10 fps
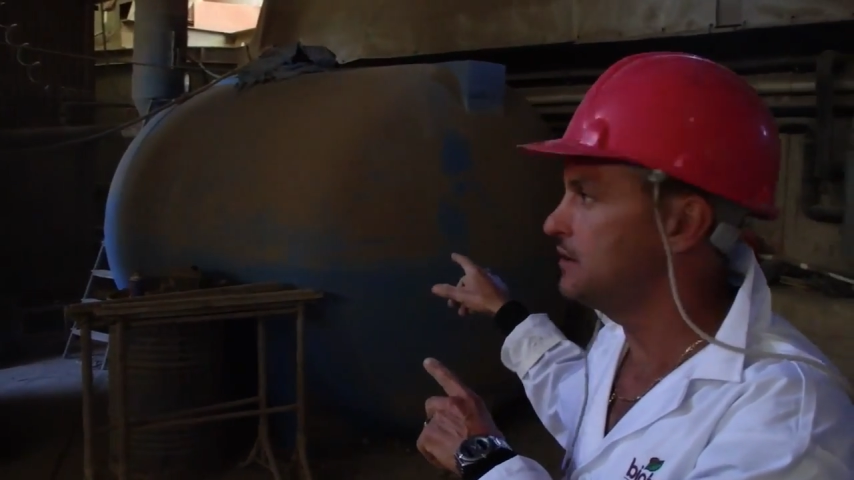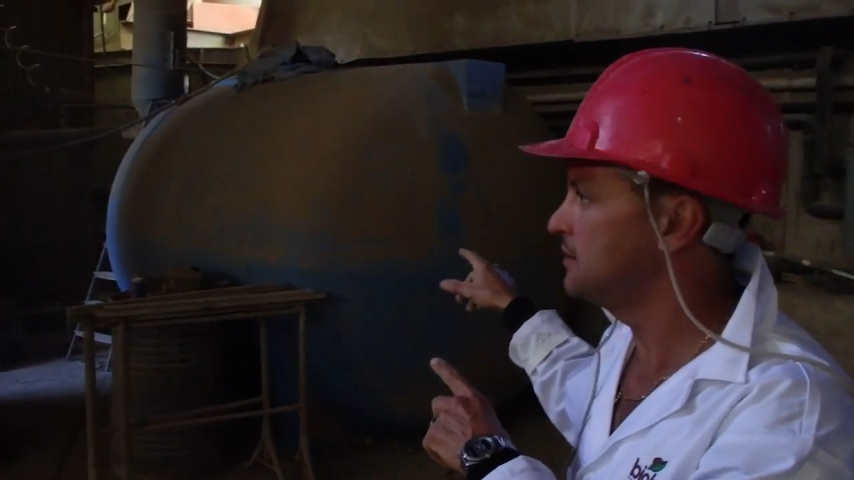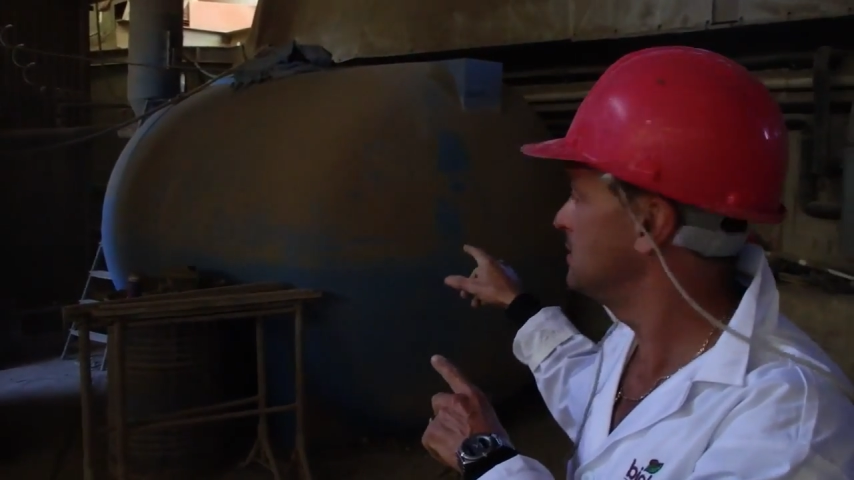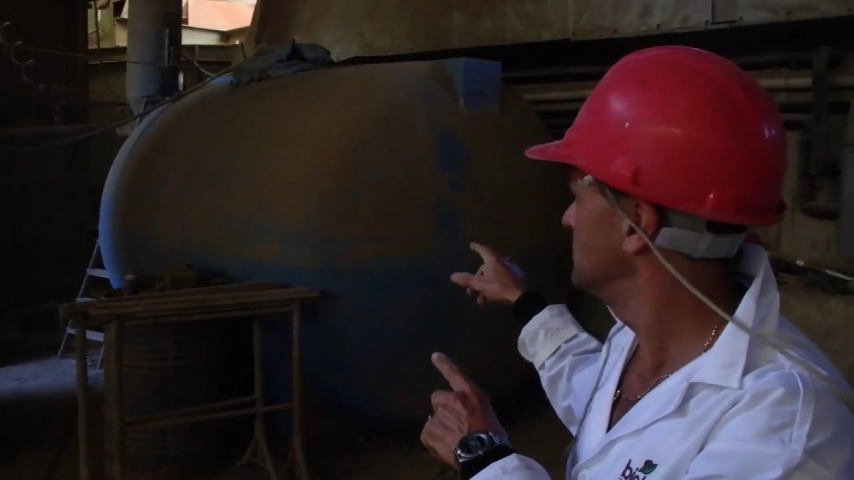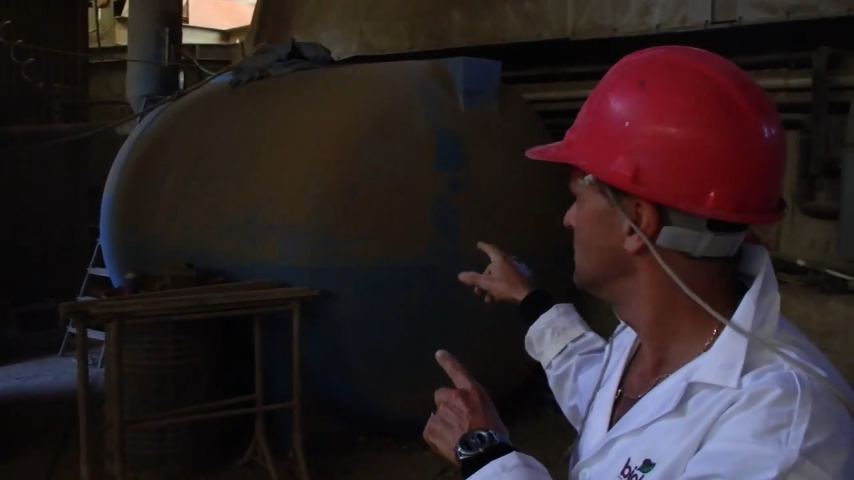
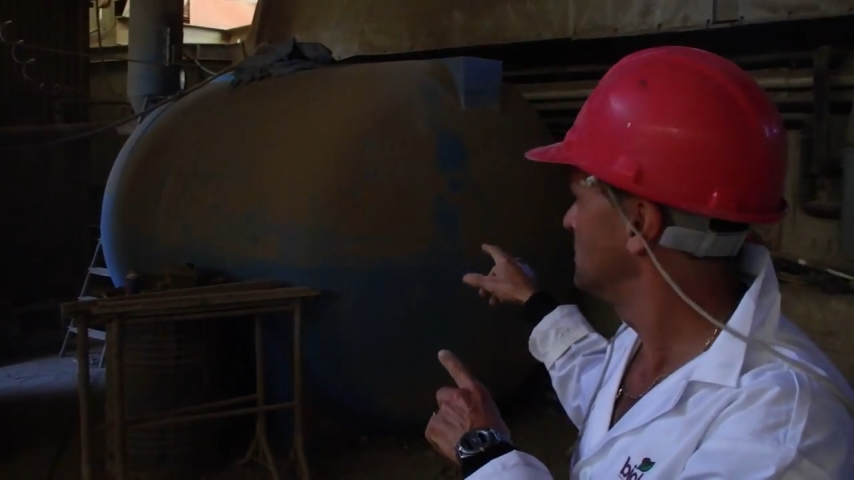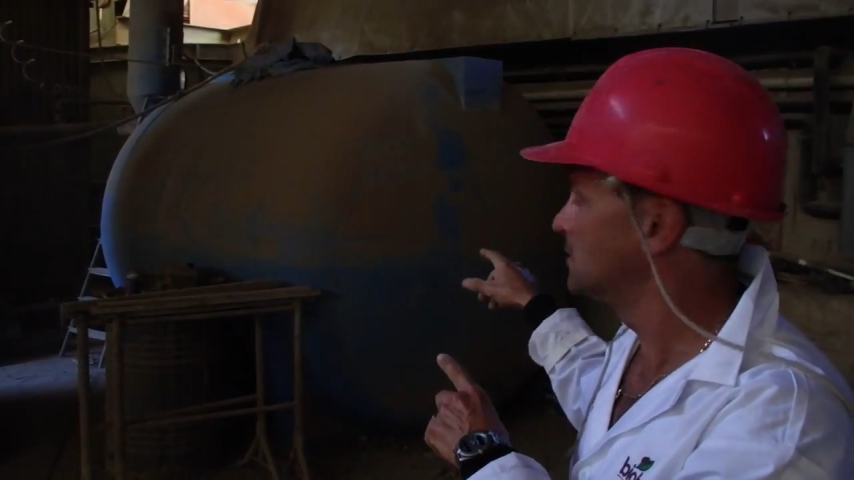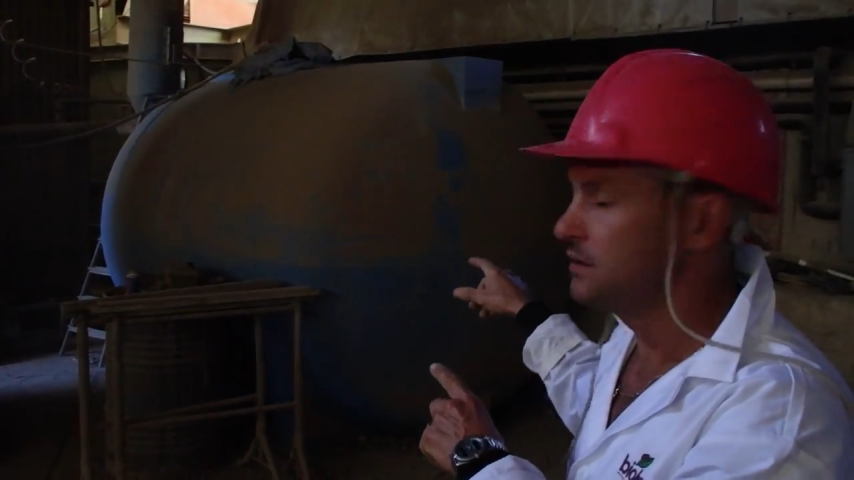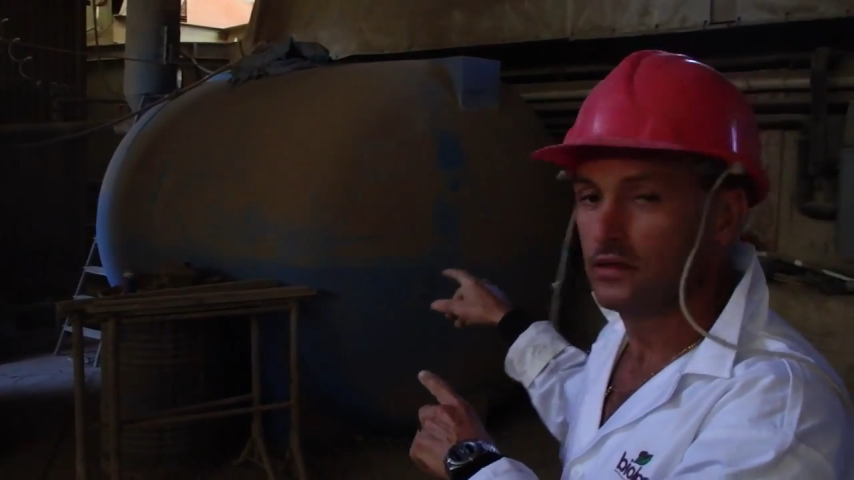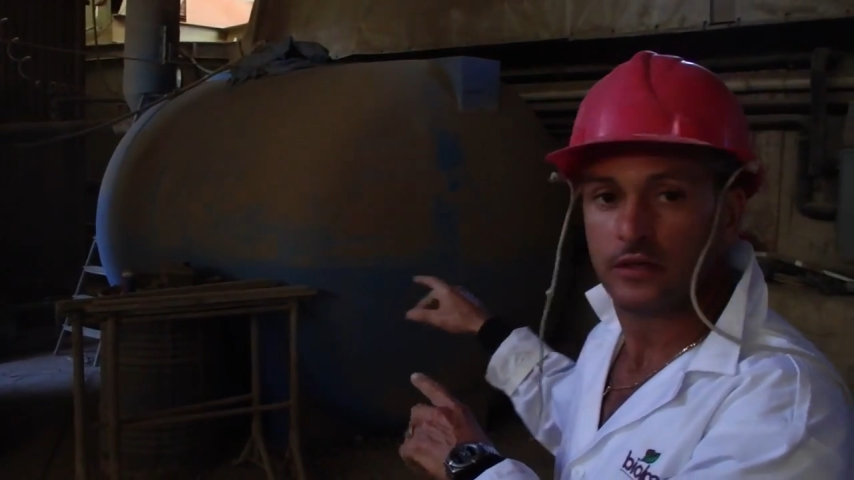
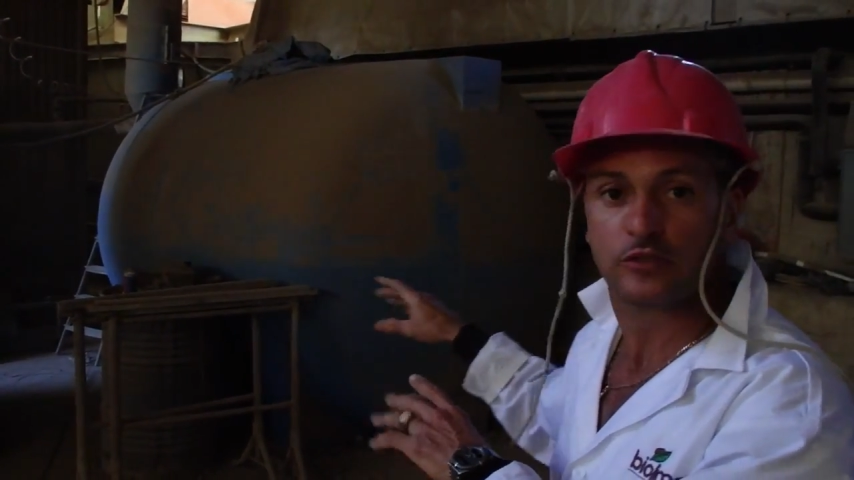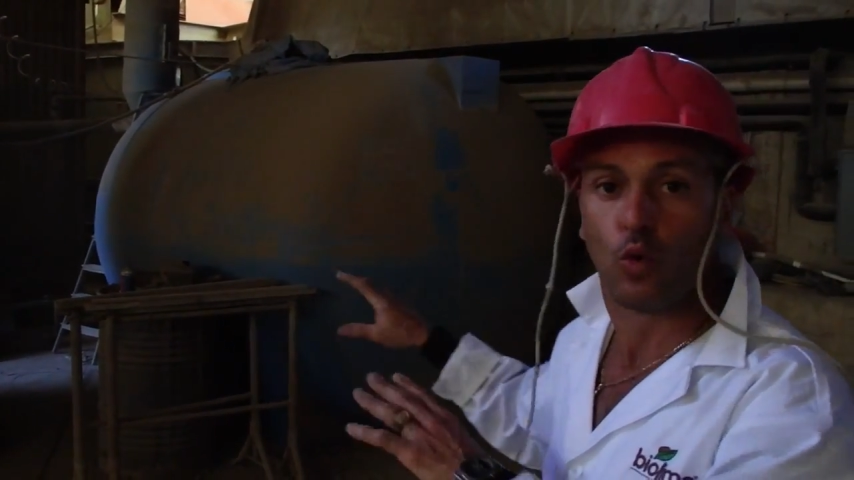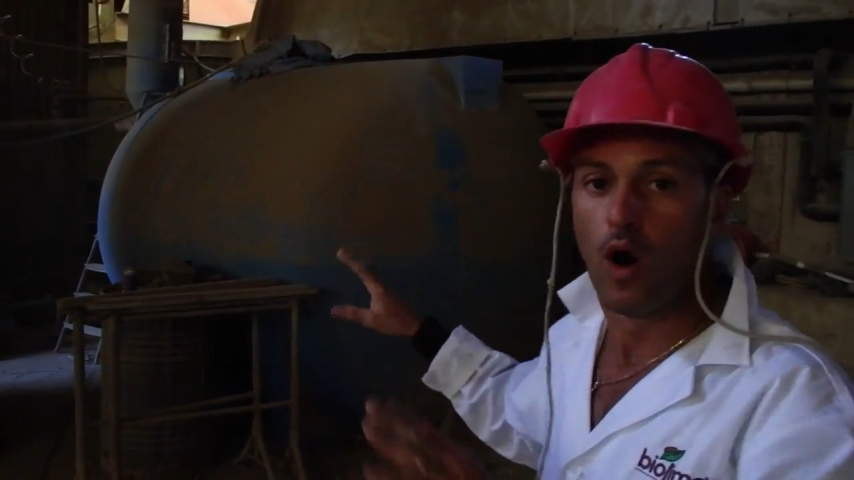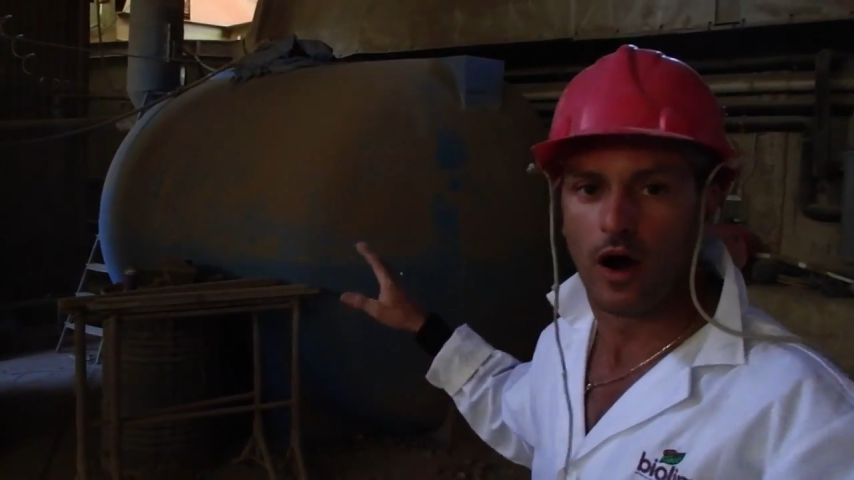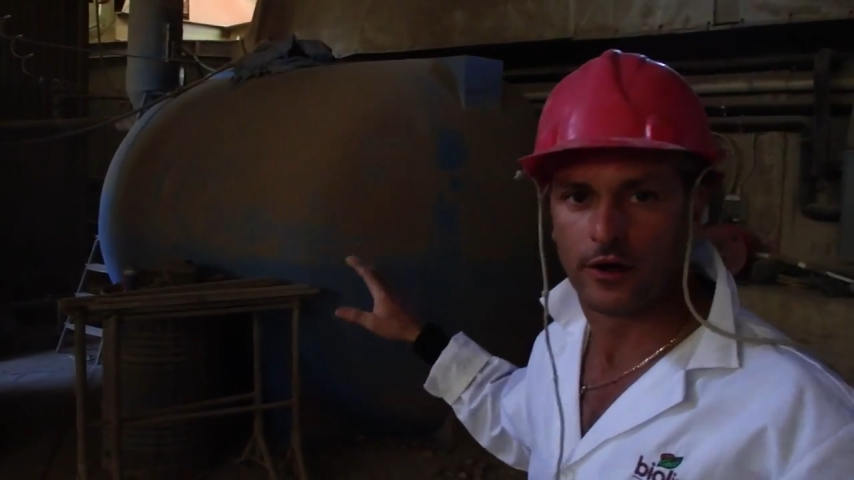is
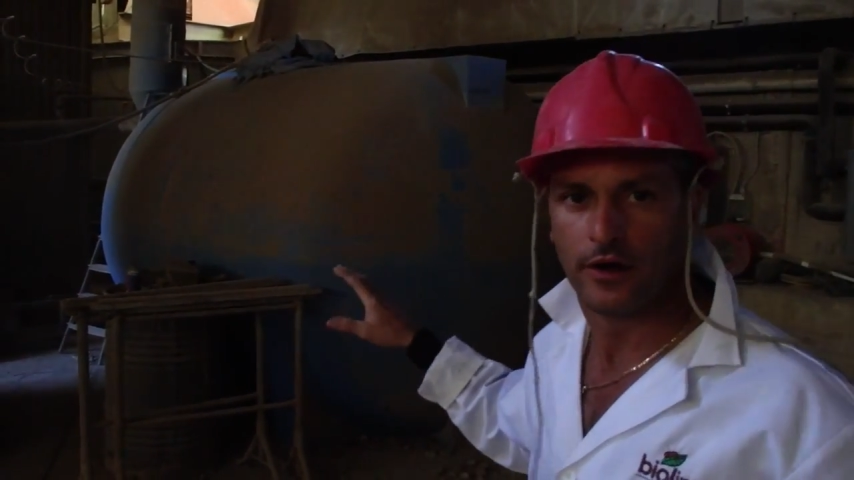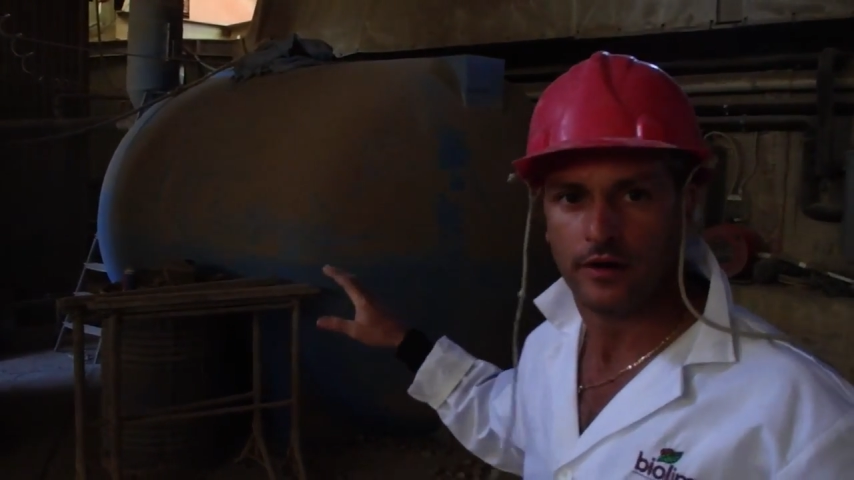water.